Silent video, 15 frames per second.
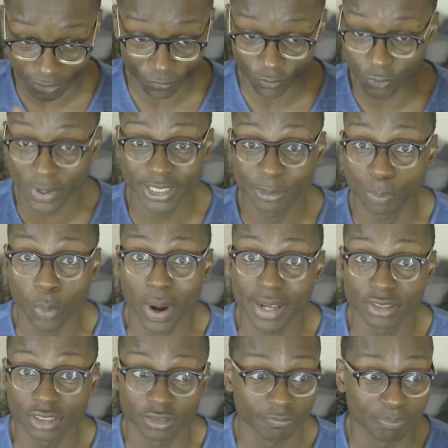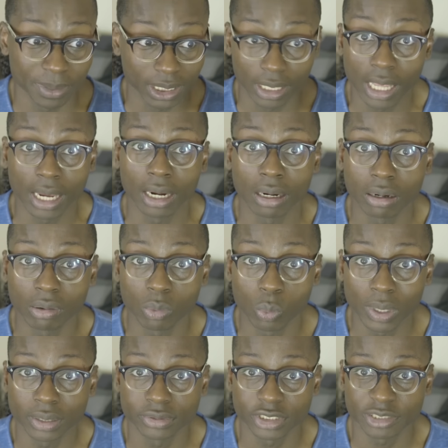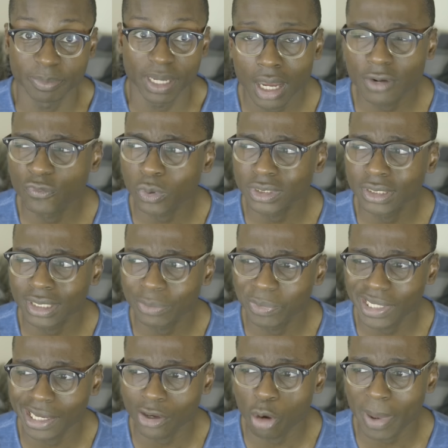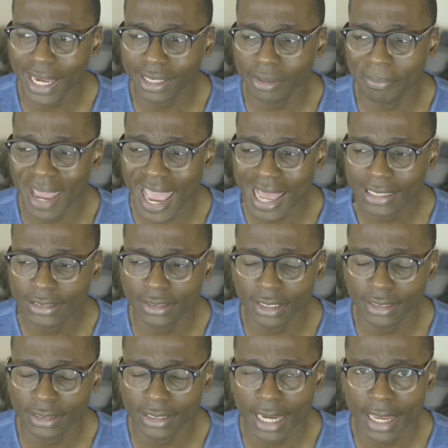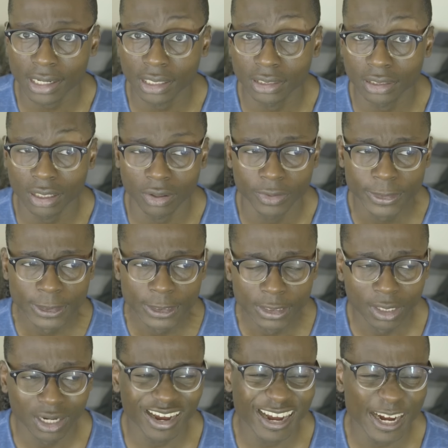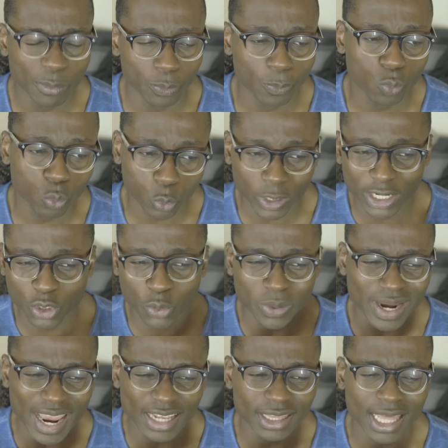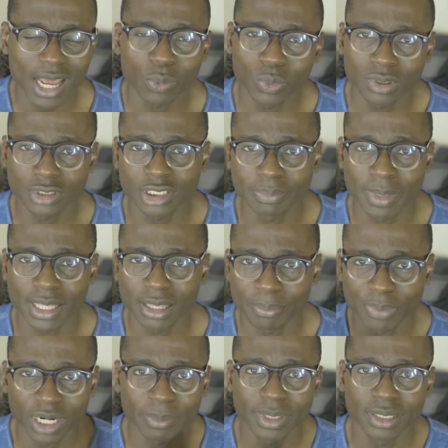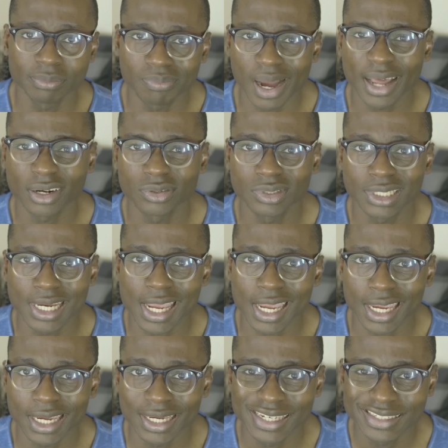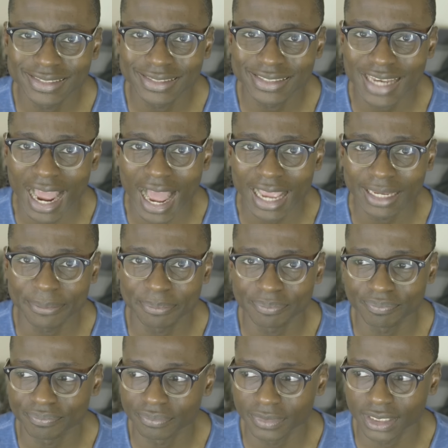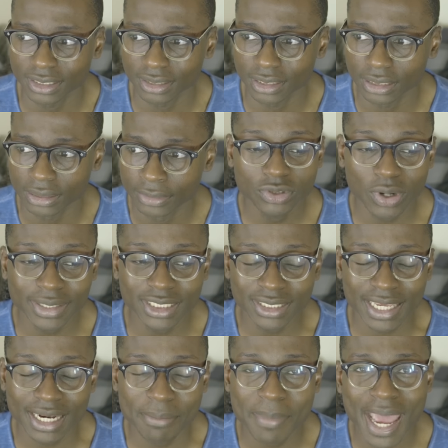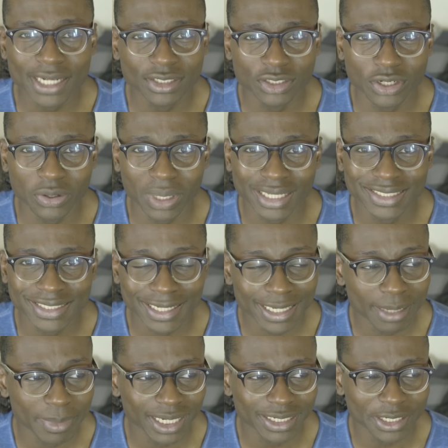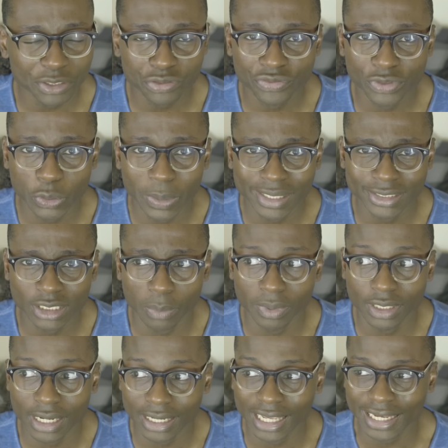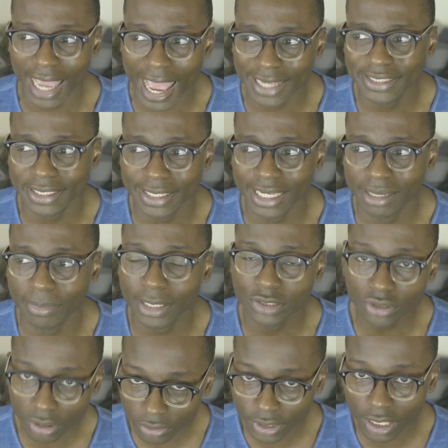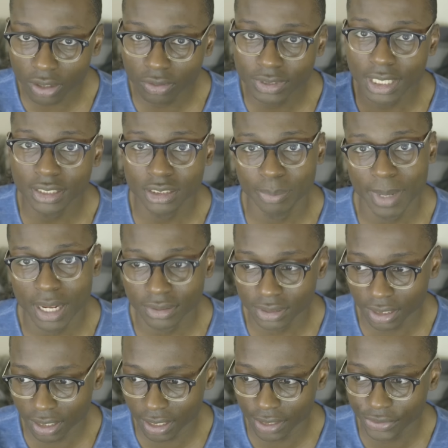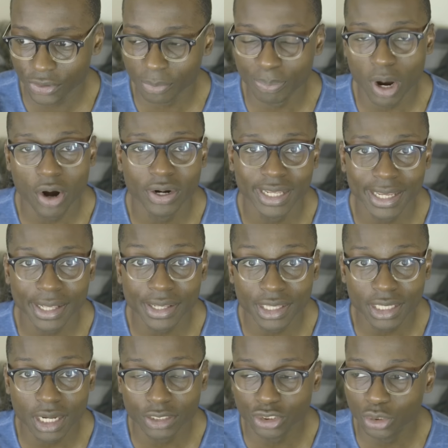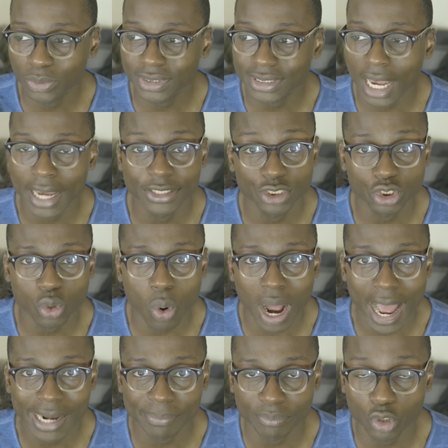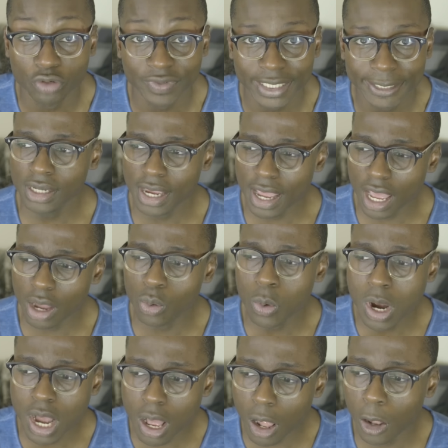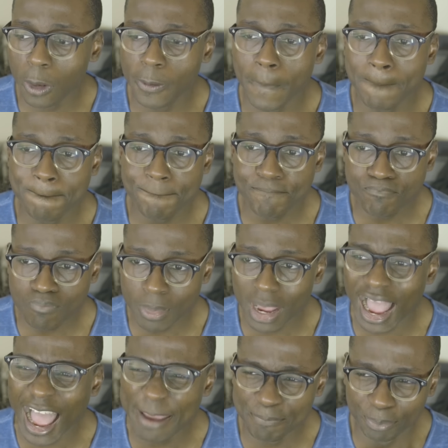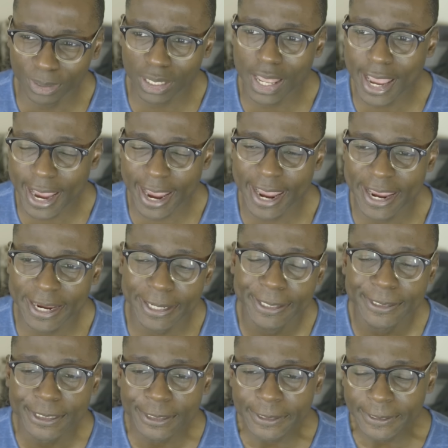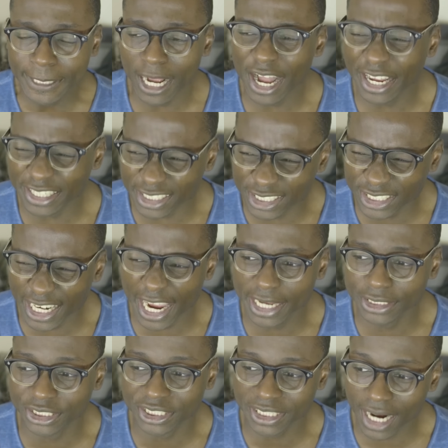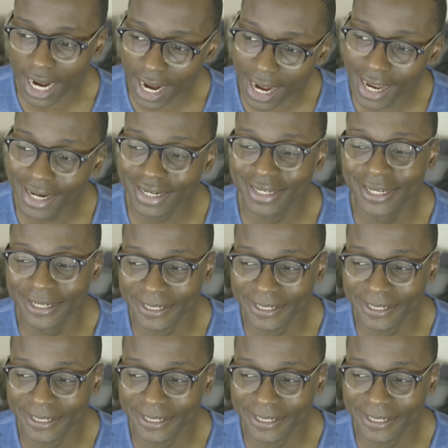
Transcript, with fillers: the Fresh Prince of Bel Air, Will Smith. Unfortunately, we can't go back in the past and kind of, you know, uh, recreate that Will Smith and put him in modern day times. So I just can't imagine, you know, like seeing him in an interview and someone like asking him, like, so, you know, tell us about uh, your part in the uh, Suicide Squad movie. Yeah, well, mm, I play a Deadshot.